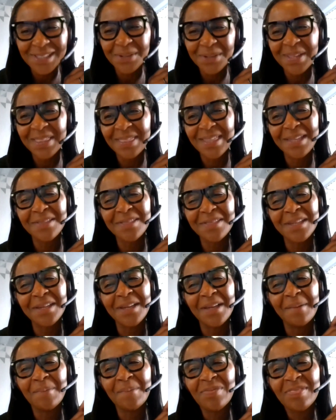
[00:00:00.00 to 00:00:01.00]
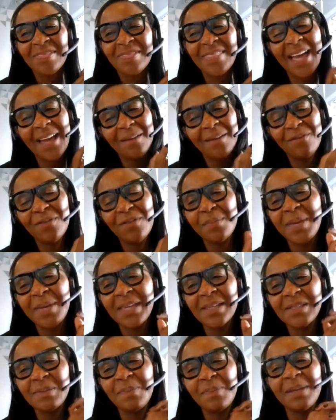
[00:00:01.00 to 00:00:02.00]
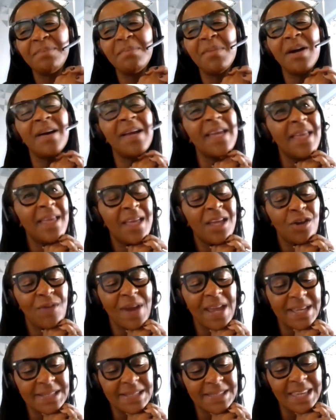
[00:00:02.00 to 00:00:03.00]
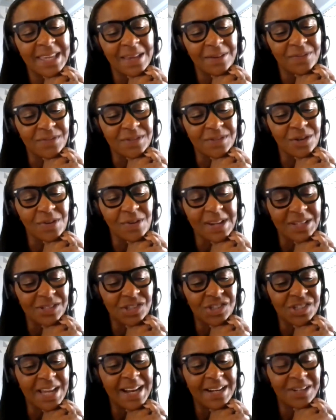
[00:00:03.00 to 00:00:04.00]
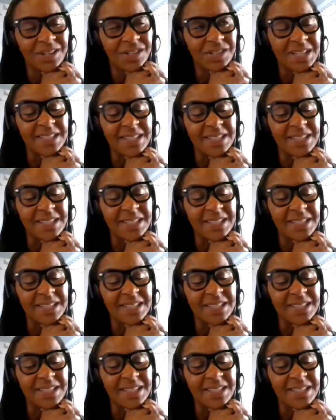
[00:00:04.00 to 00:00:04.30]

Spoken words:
So I think that for me has been my greatest gift and greatest challenge.